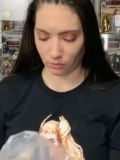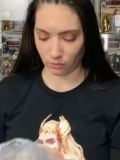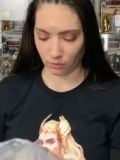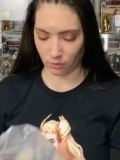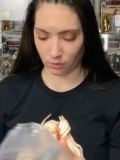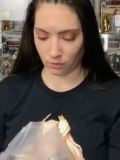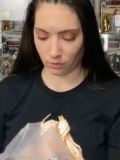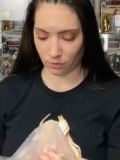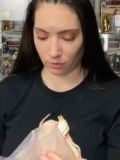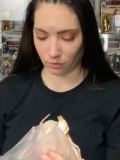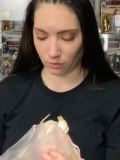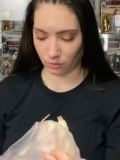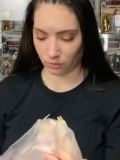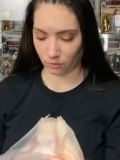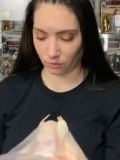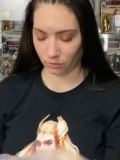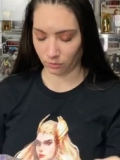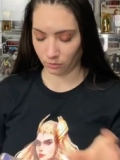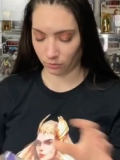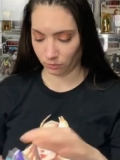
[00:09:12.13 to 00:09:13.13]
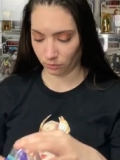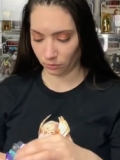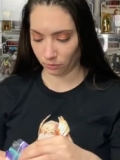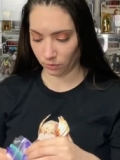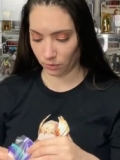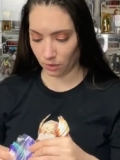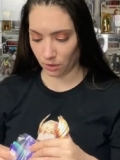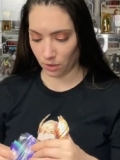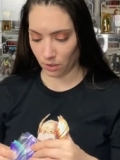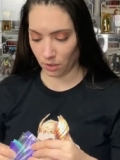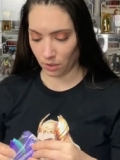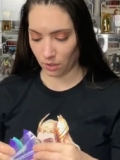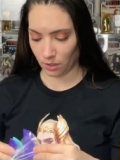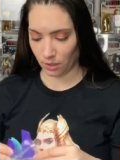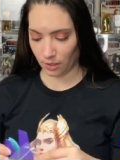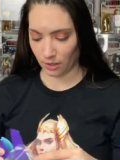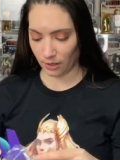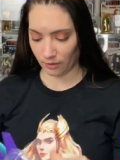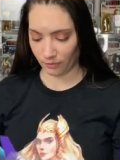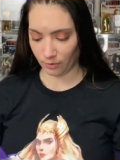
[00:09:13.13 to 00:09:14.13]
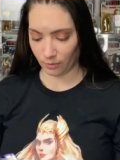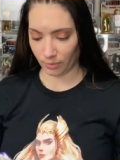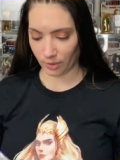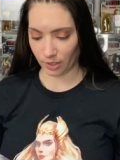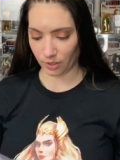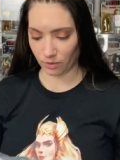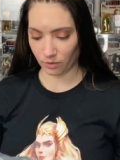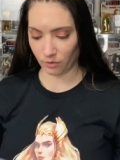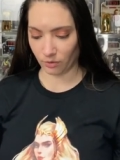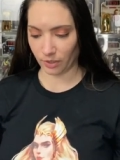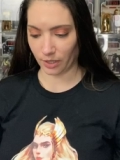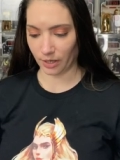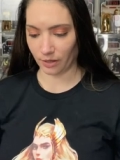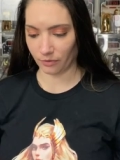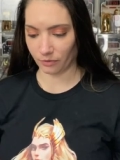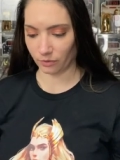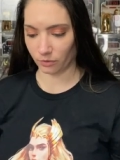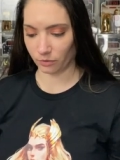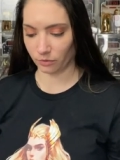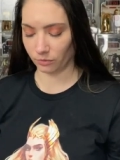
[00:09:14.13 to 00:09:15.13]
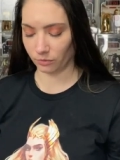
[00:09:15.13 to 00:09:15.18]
Oh, I have to be so careful.